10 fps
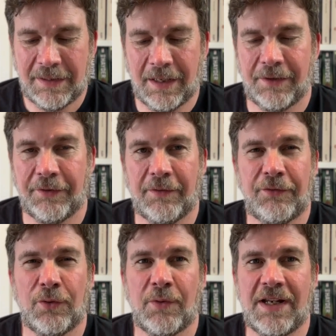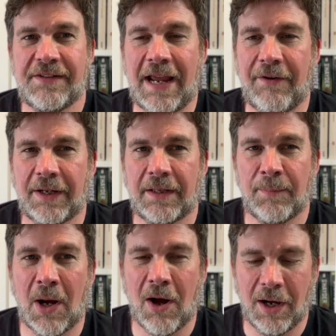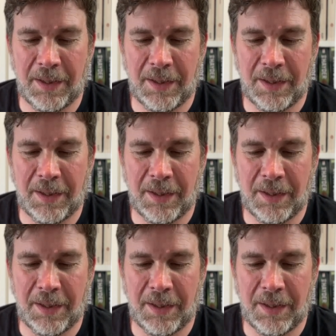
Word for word: Uh, so the story is Eric the Pie